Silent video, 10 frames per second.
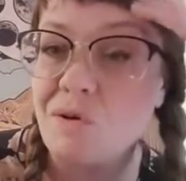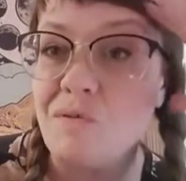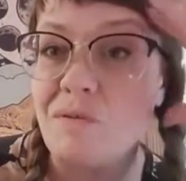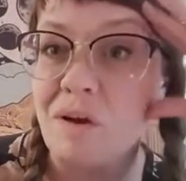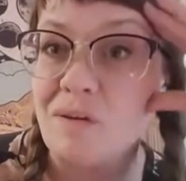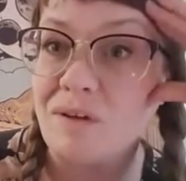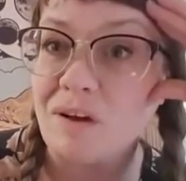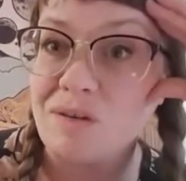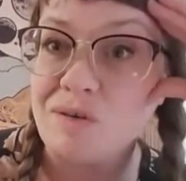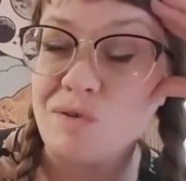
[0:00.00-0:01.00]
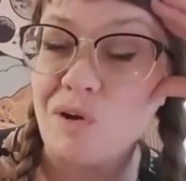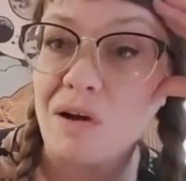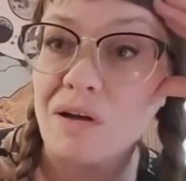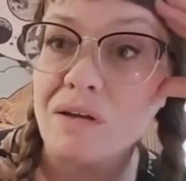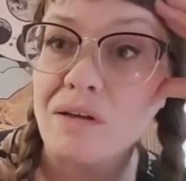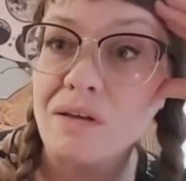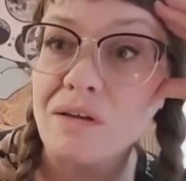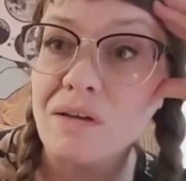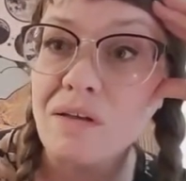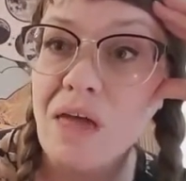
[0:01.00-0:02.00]
very, very strong.
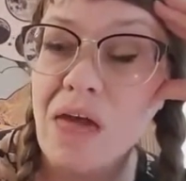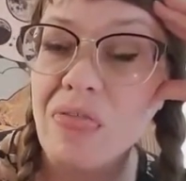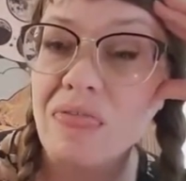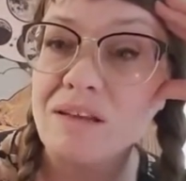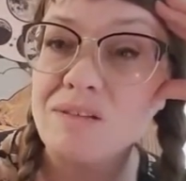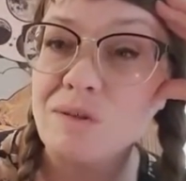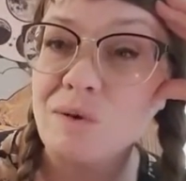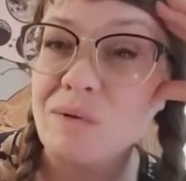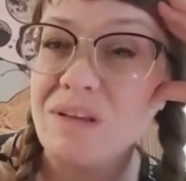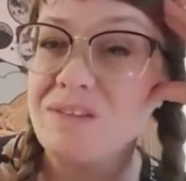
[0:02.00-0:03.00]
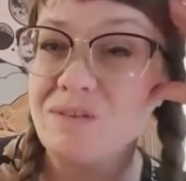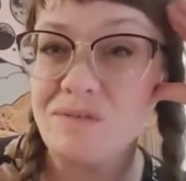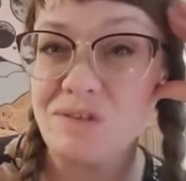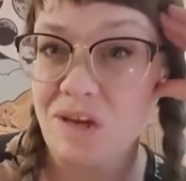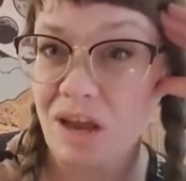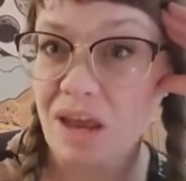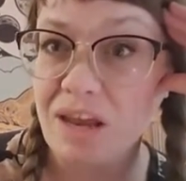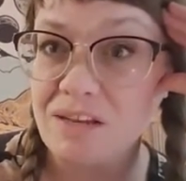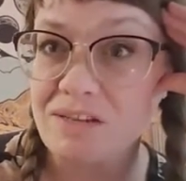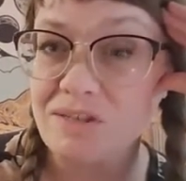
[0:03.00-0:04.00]
And these are the winds of
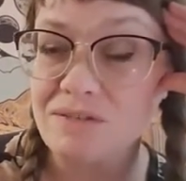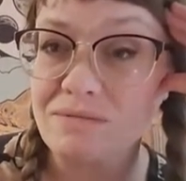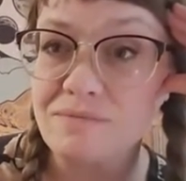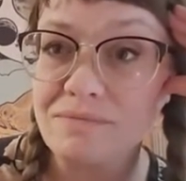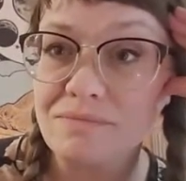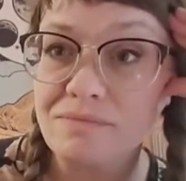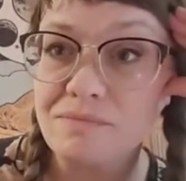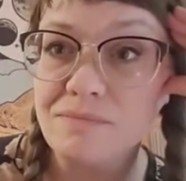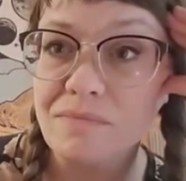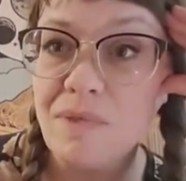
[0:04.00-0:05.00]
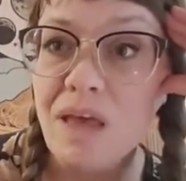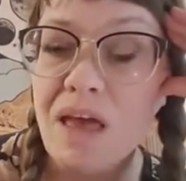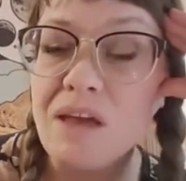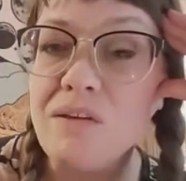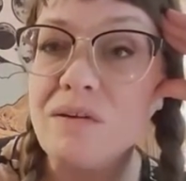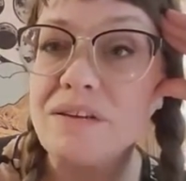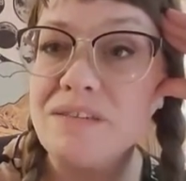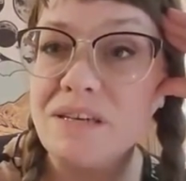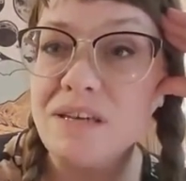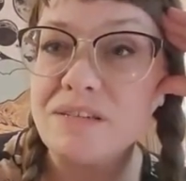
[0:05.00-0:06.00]
change. And you can
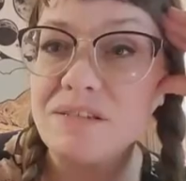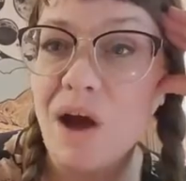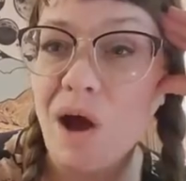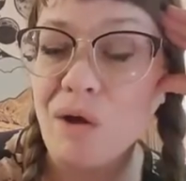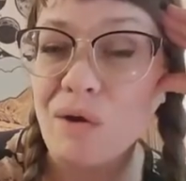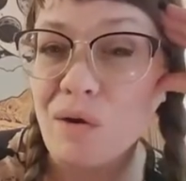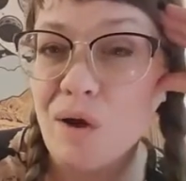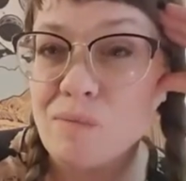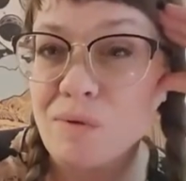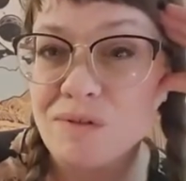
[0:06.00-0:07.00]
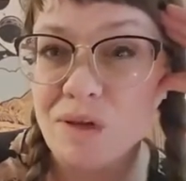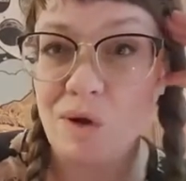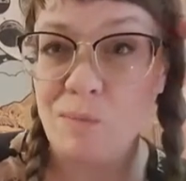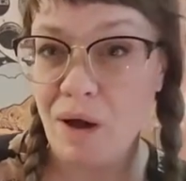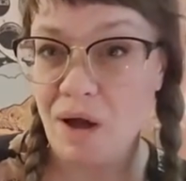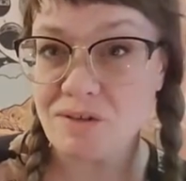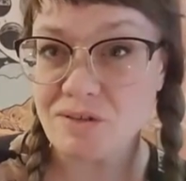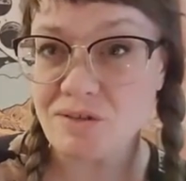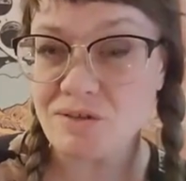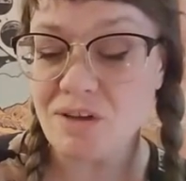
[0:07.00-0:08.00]
see it's got her almost like her
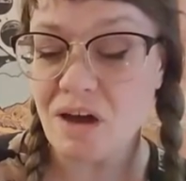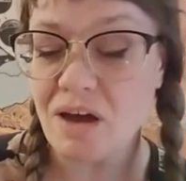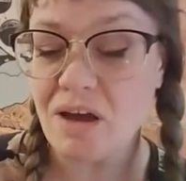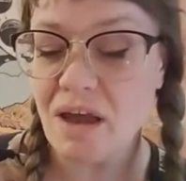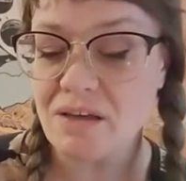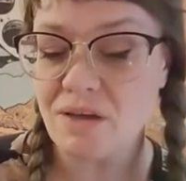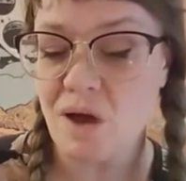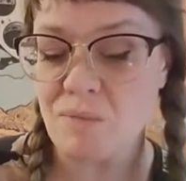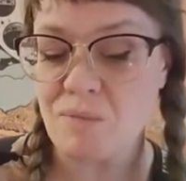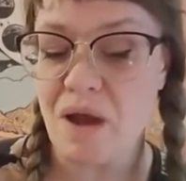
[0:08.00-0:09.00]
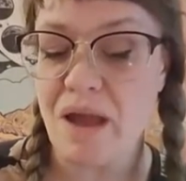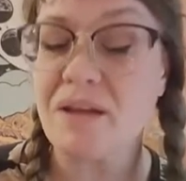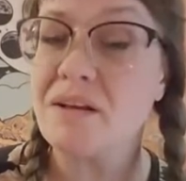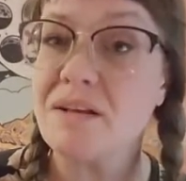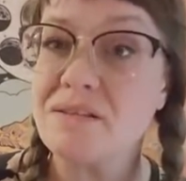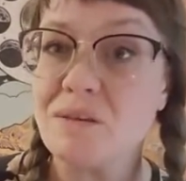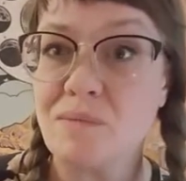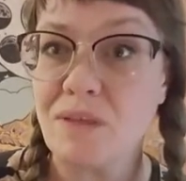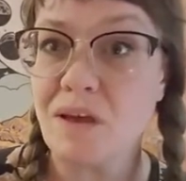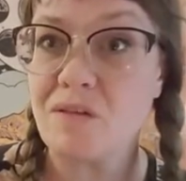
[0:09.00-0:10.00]
posture's not as upright as some of
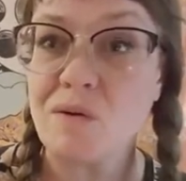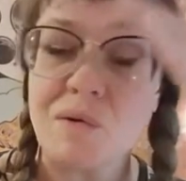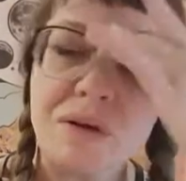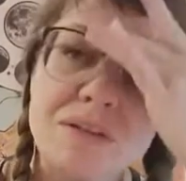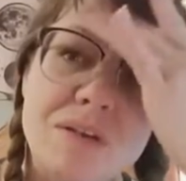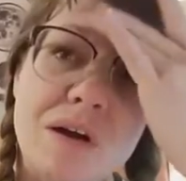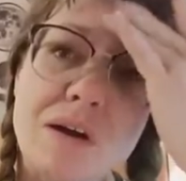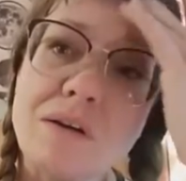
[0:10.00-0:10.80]
the other queens are.